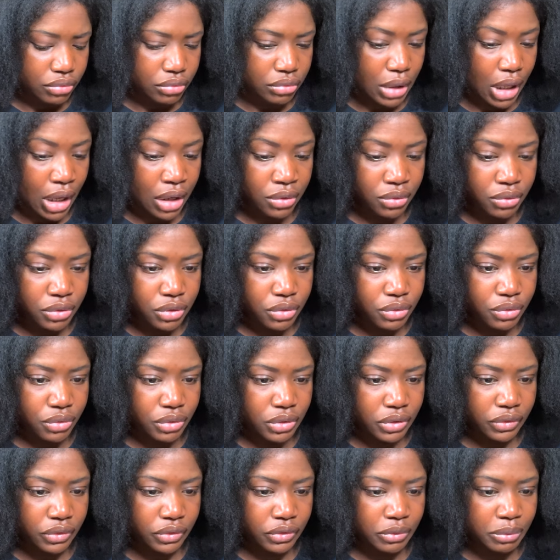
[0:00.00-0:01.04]
I don't know who
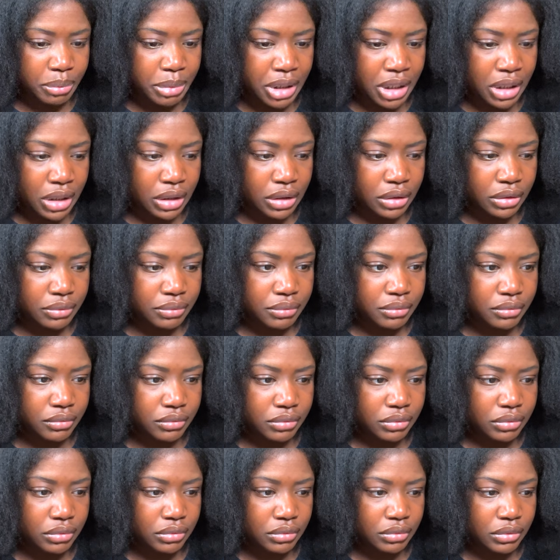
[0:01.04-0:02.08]
this is by.
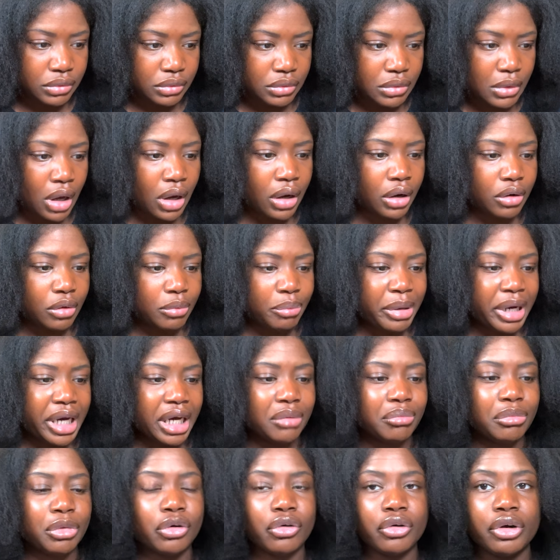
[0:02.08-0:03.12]
Oh, by
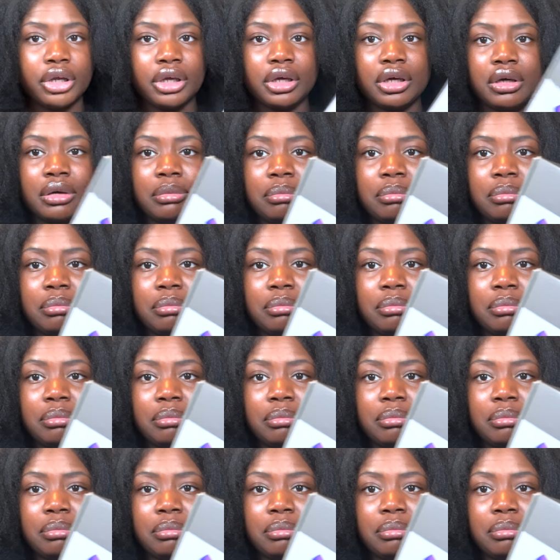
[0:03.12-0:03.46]
Maria